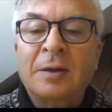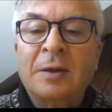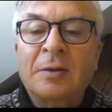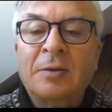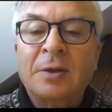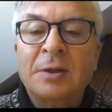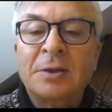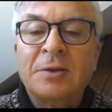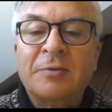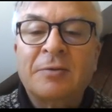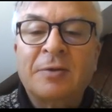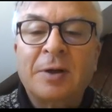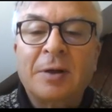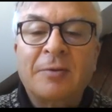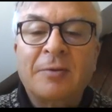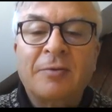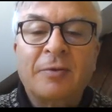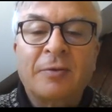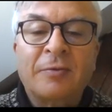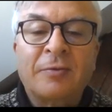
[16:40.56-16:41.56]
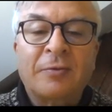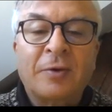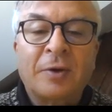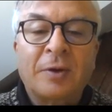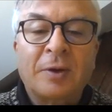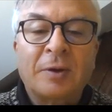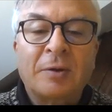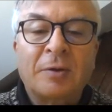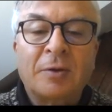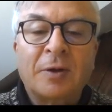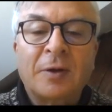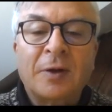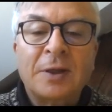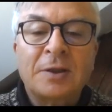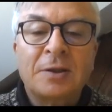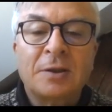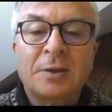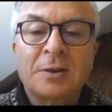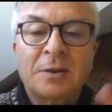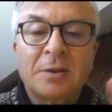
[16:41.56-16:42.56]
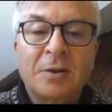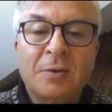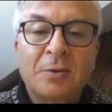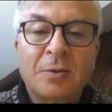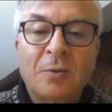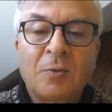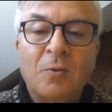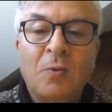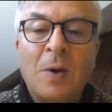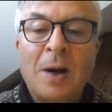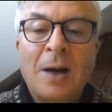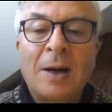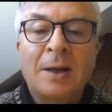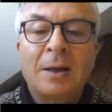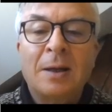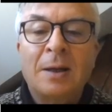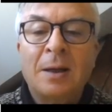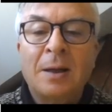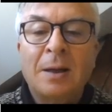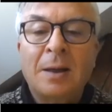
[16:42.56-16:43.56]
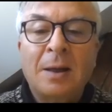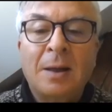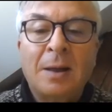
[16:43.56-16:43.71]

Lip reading: degrees of freedom for the regression, so 1,